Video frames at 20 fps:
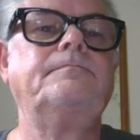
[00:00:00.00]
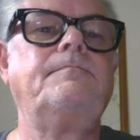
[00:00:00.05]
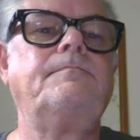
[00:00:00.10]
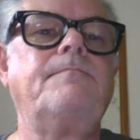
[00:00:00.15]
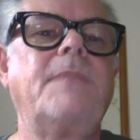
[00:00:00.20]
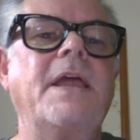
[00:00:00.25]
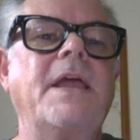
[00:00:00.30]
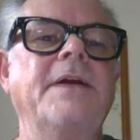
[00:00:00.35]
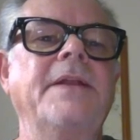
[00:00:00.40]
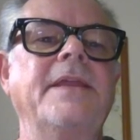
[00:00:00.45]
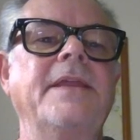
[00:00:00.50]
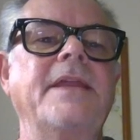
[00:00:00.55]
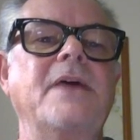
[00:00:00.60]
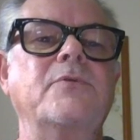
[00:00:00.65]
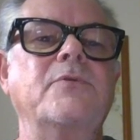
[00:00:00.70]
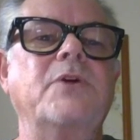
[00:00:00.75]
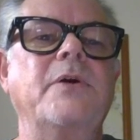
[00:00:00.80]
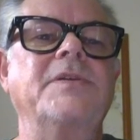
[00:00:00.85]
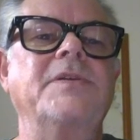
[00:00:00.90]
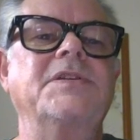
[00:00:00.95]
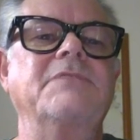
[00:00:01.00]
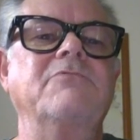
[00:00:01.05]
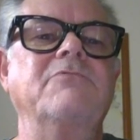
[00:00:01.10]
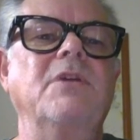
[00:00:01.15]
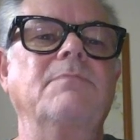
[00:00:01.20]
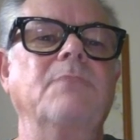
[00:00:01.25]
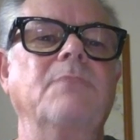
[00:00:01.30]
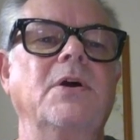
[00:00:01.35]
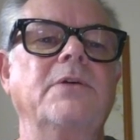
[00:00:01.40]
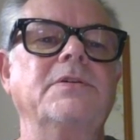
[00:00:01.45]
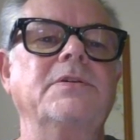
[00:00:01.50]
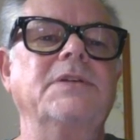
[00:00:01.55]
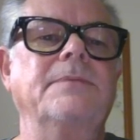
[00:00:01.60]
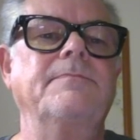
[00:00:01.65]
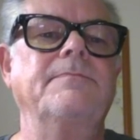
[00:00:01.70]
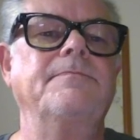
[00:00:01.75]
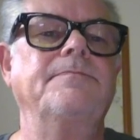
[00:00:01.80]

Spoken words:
and then I'll go into run mode.